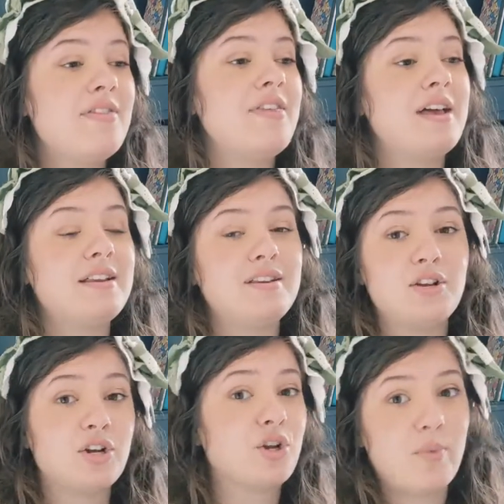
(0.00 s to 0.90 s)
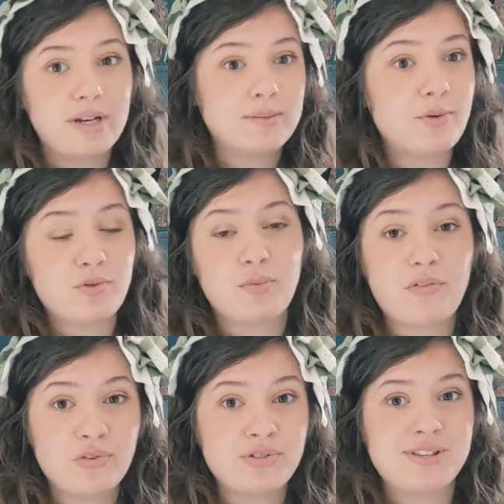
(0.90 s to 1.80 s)
then you're going to wind up with
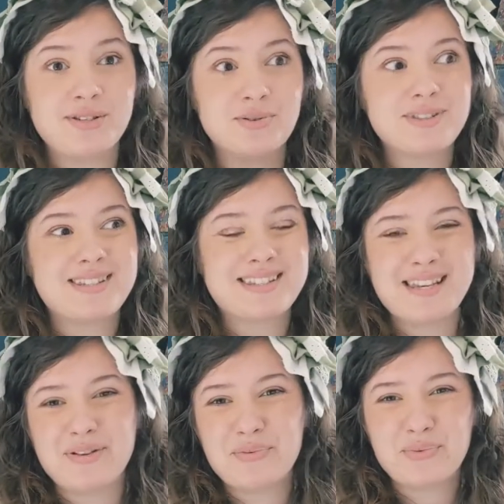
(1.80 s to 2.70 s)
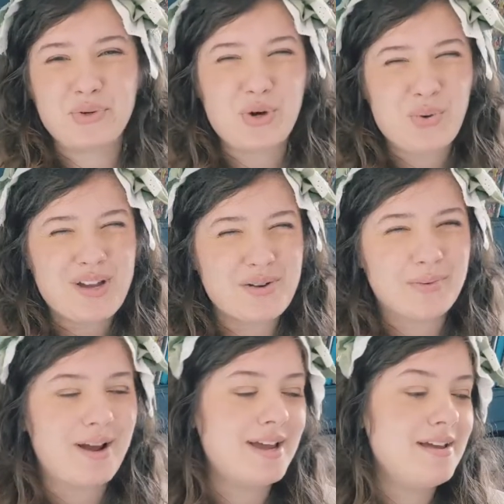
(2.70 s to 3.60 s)
ruffles that don't sit
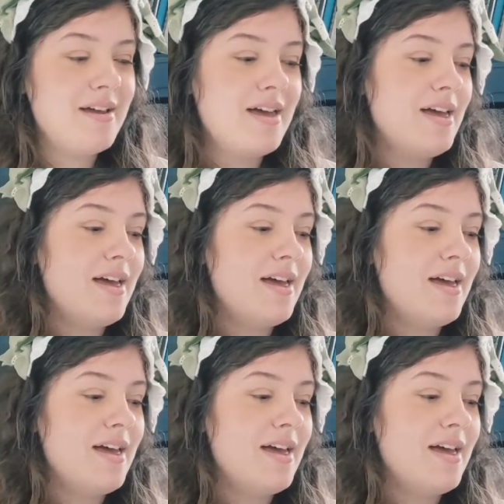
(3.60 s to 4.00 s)
quite right.